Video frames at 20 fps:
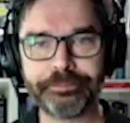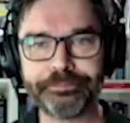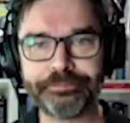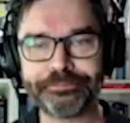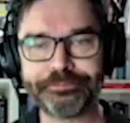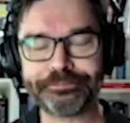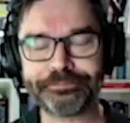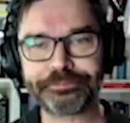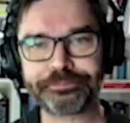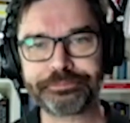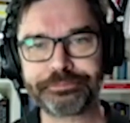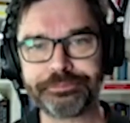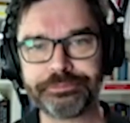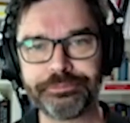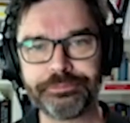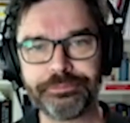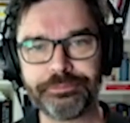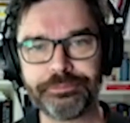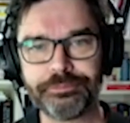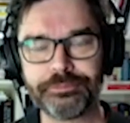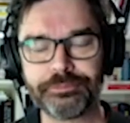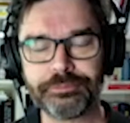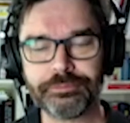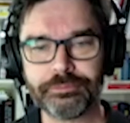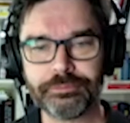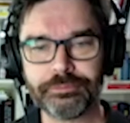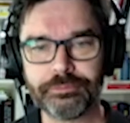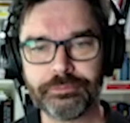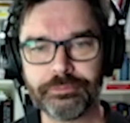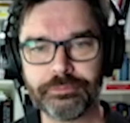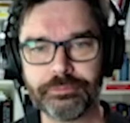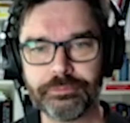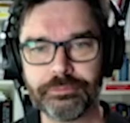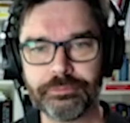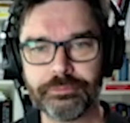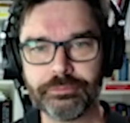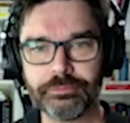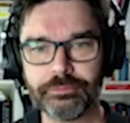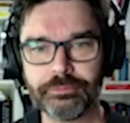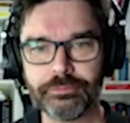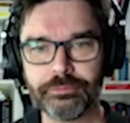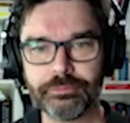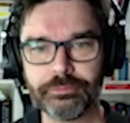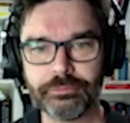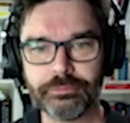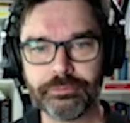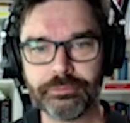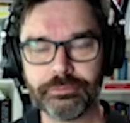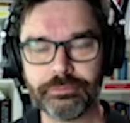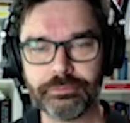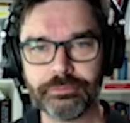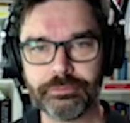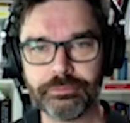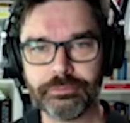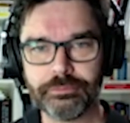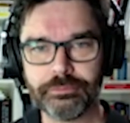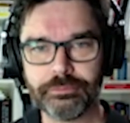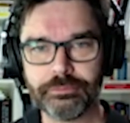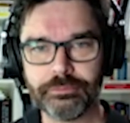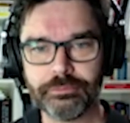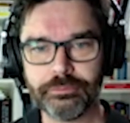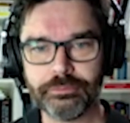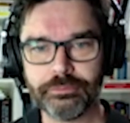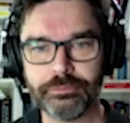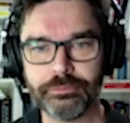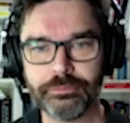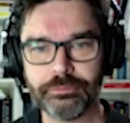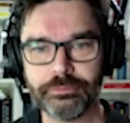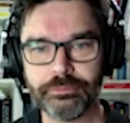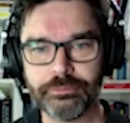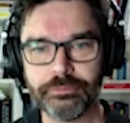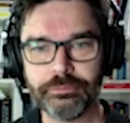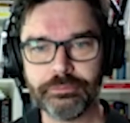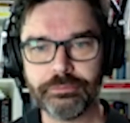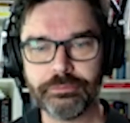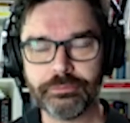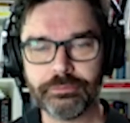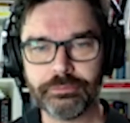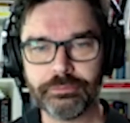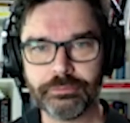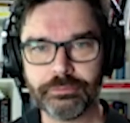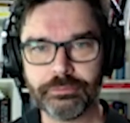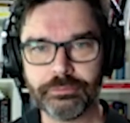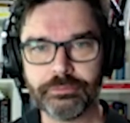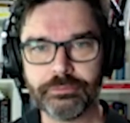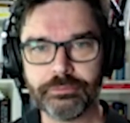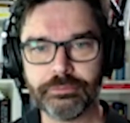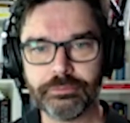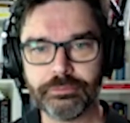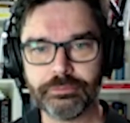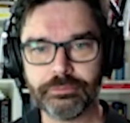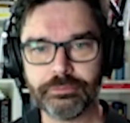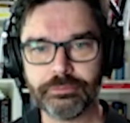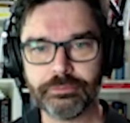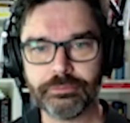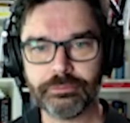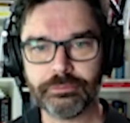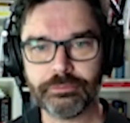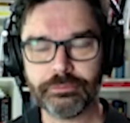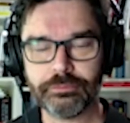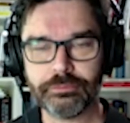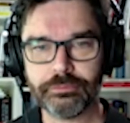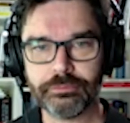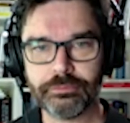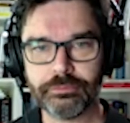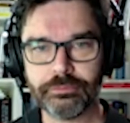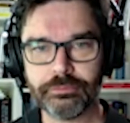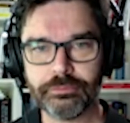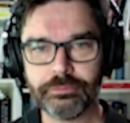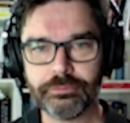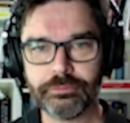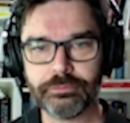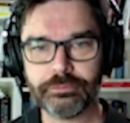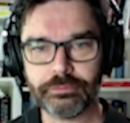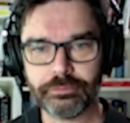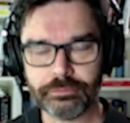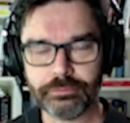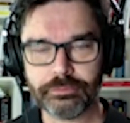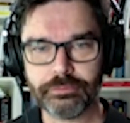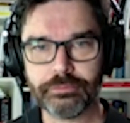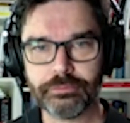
This person isn't speaking.